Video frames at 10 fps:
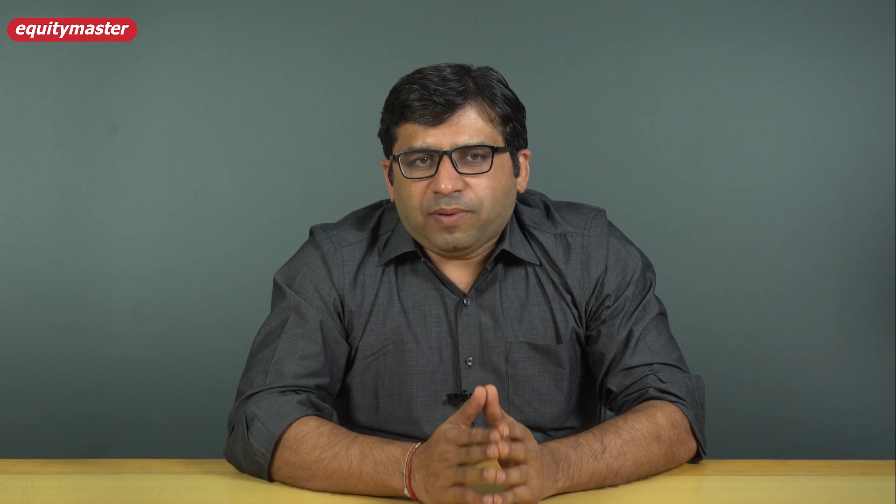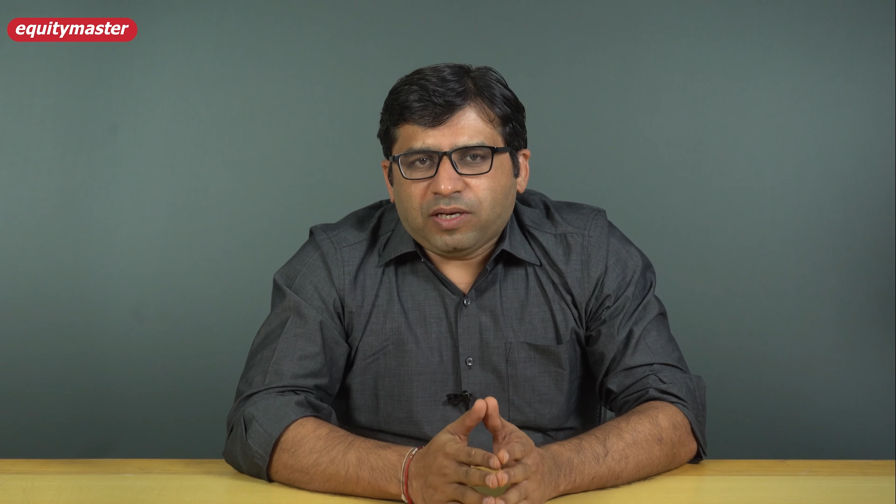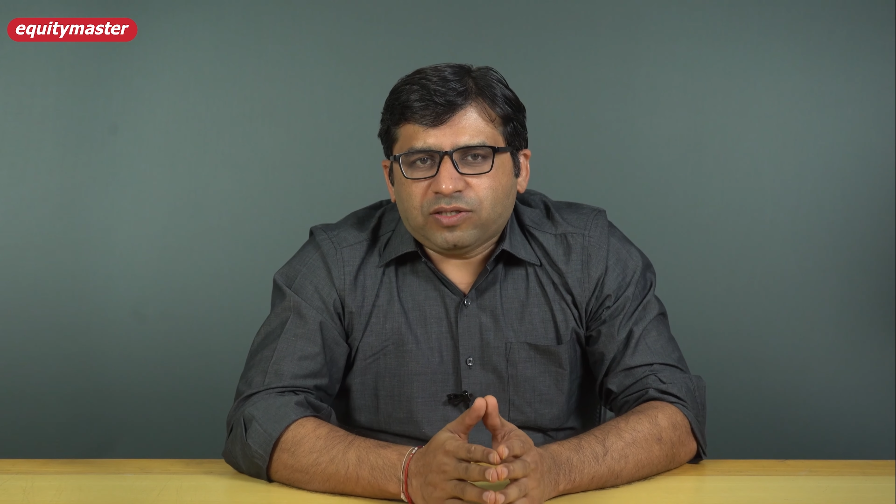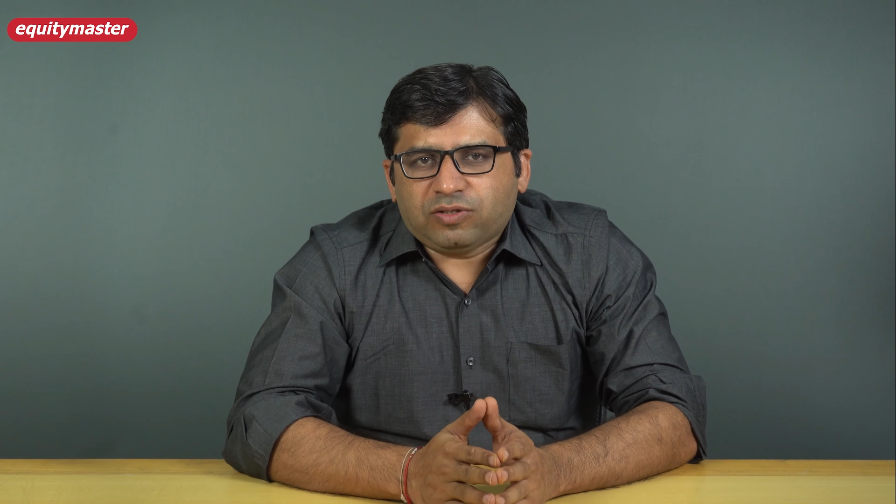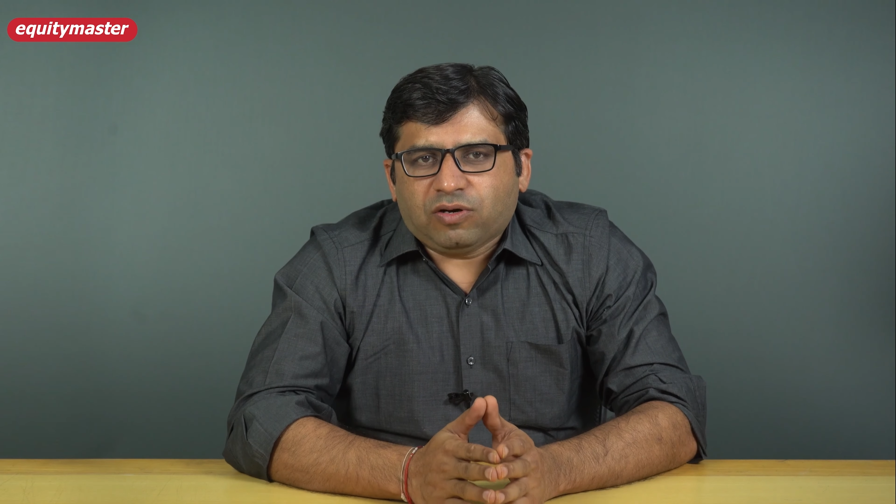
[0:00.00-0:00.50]

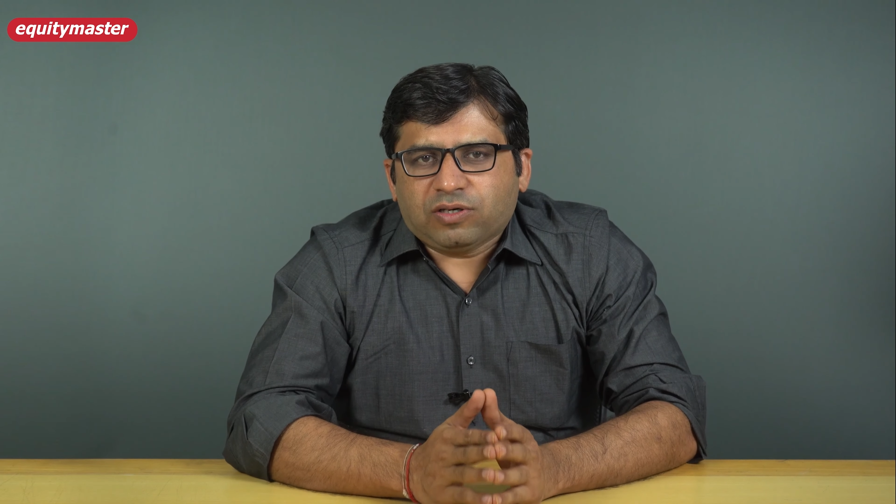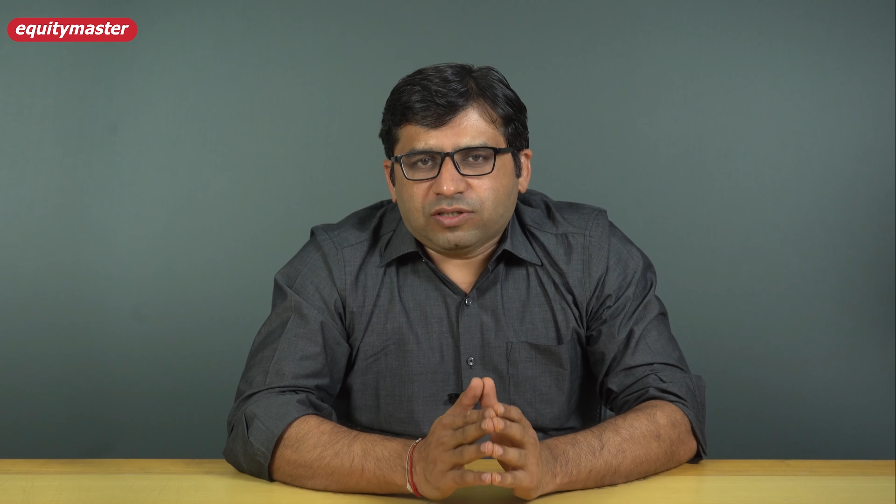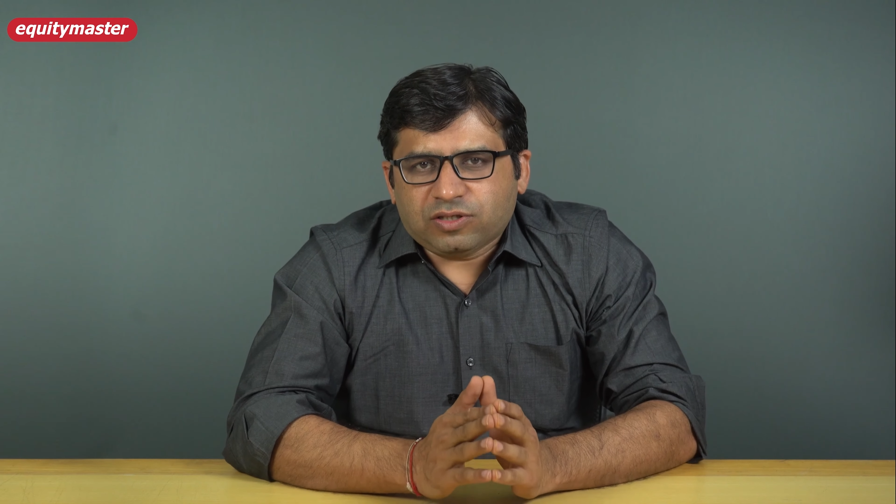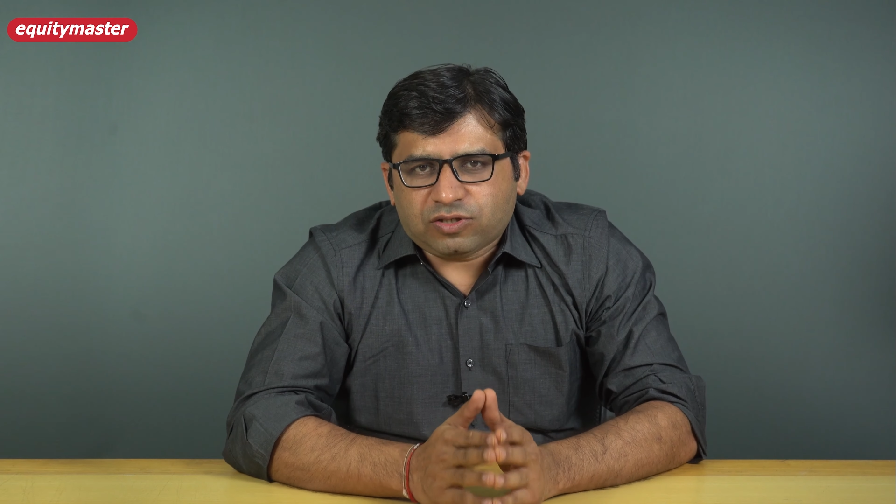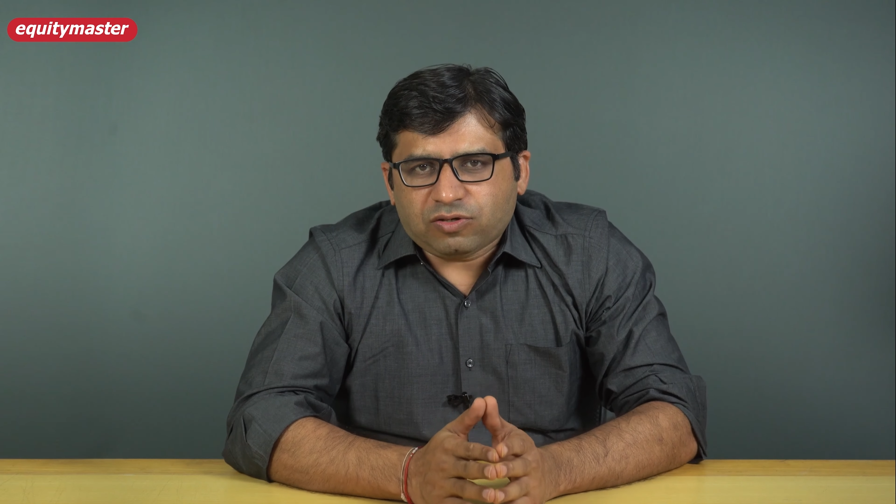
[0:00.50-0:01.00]
penny stock
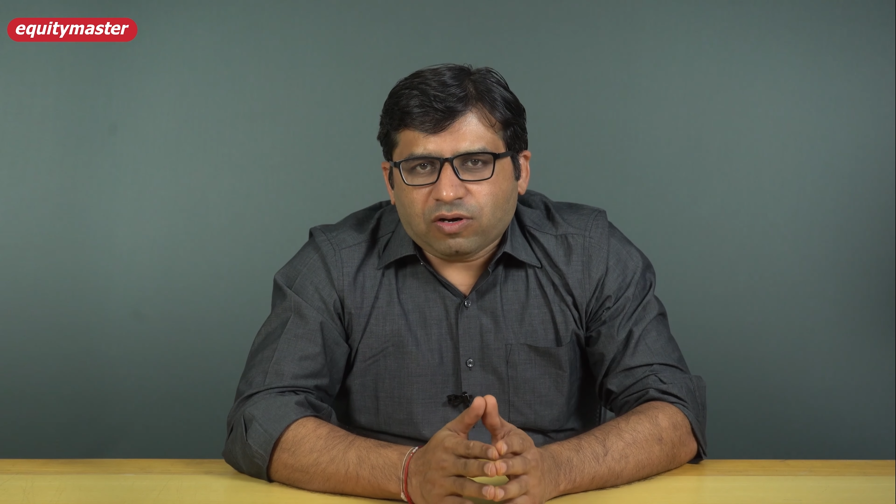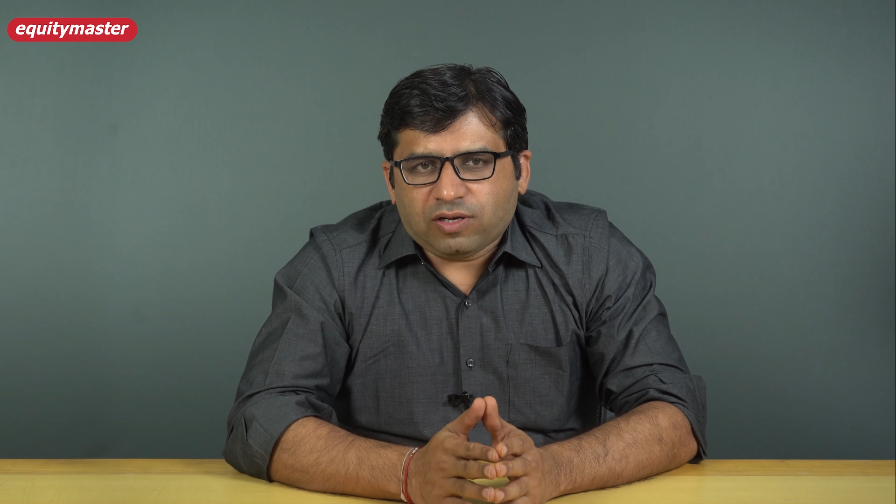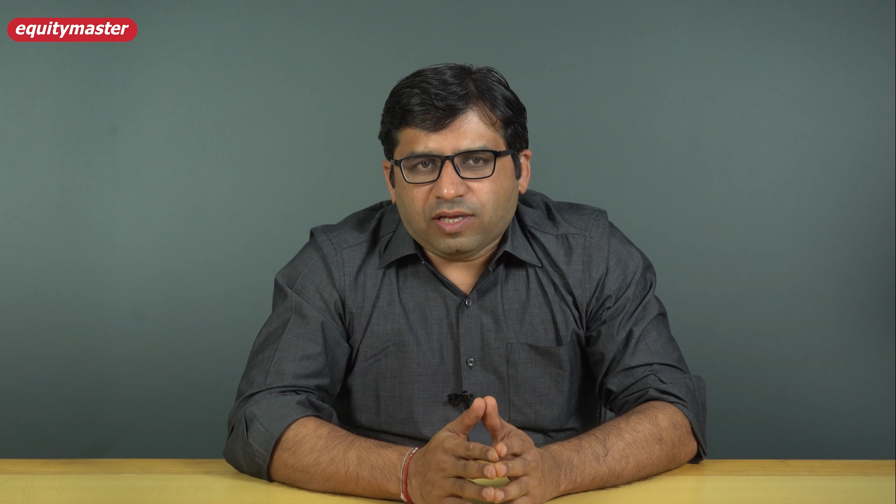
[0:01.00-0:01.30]
is a stock